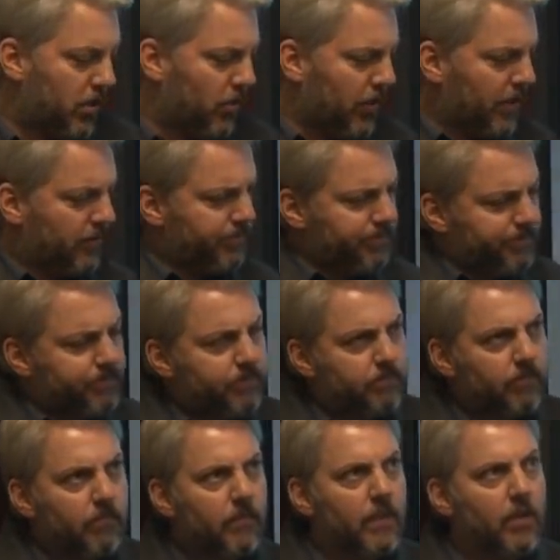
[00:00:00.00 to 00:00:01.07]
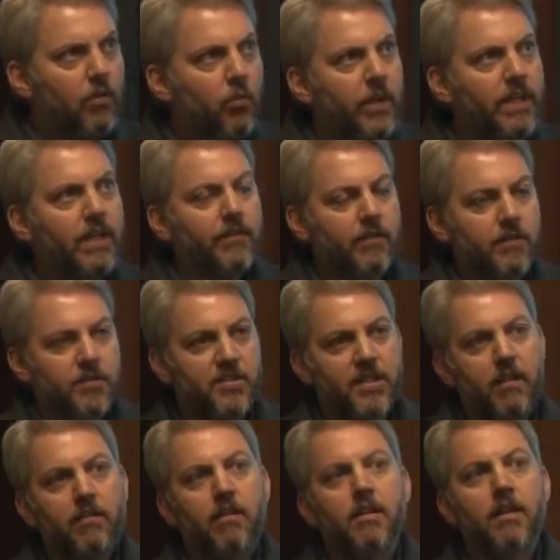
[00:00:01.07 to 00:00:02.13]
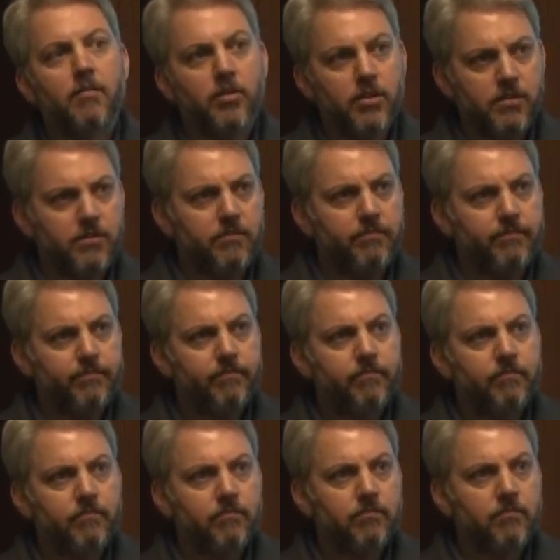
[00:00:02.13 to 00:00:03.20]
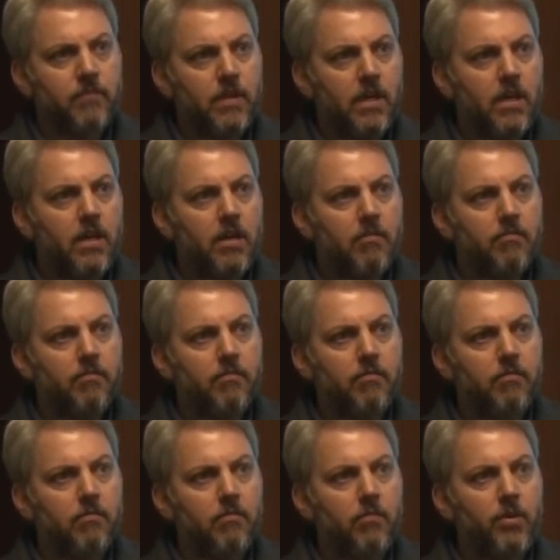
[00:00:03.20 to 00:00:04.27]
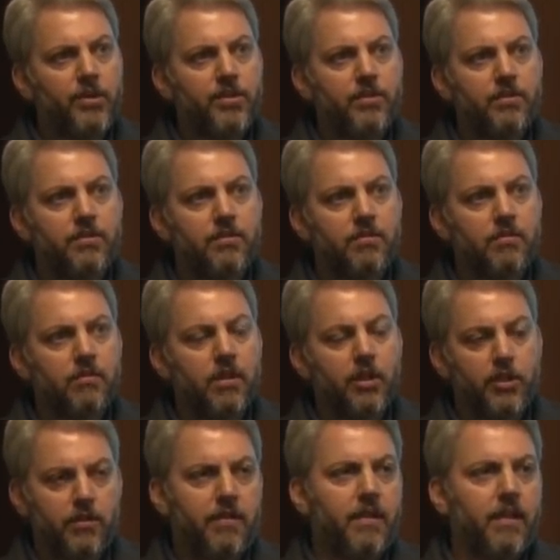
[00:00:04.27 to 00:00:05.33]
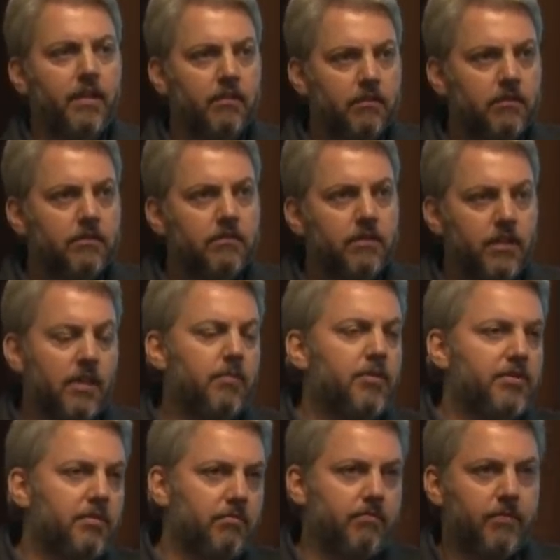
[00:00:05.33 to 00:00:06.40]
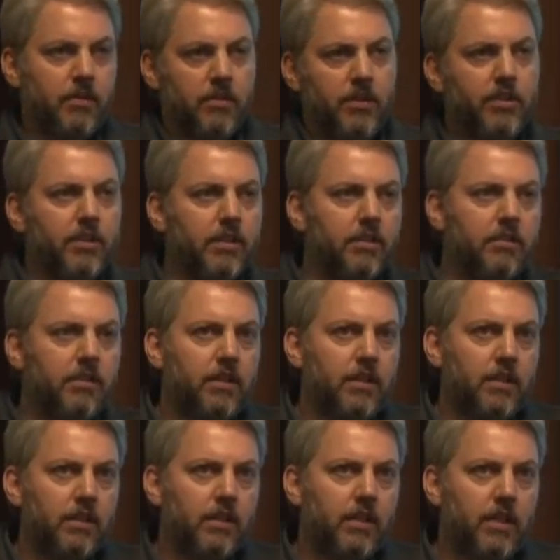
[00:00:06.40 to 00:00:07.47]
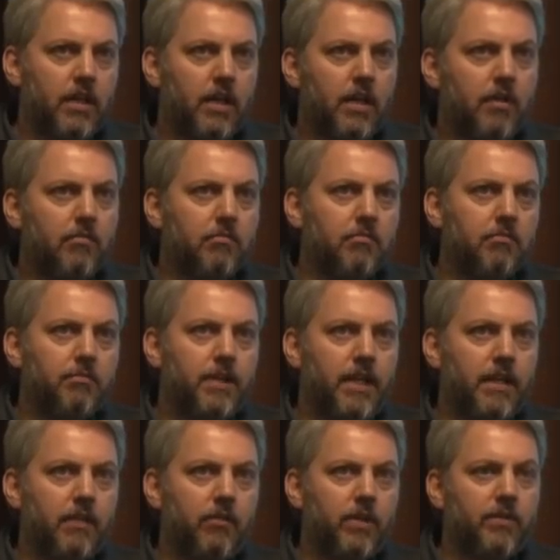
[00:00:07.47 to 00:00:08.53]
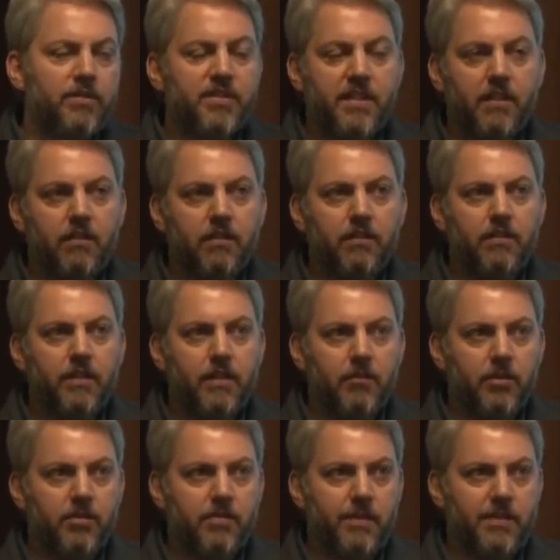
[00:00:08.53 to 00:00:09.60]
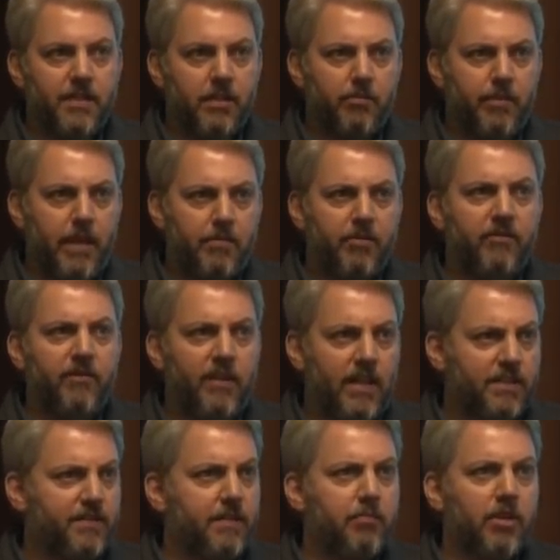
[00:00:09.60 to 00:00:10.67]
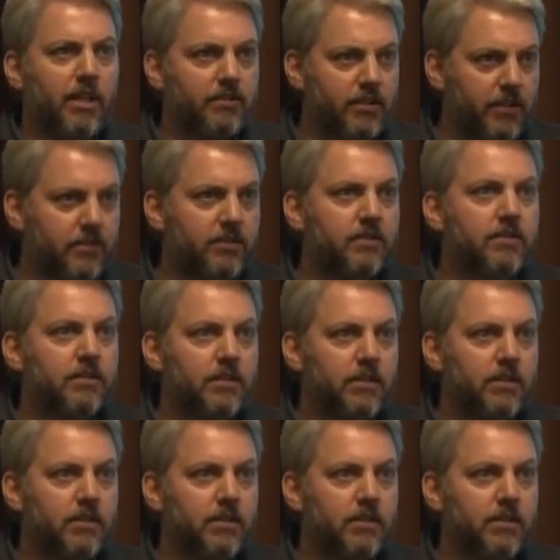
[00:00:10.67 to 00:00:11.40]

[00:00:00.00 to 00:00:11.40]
Well, we never sell our numbers um, which is a good thing. The numbers are, are good, um, but we don't sell the numbers. We sell people, philosophy, process.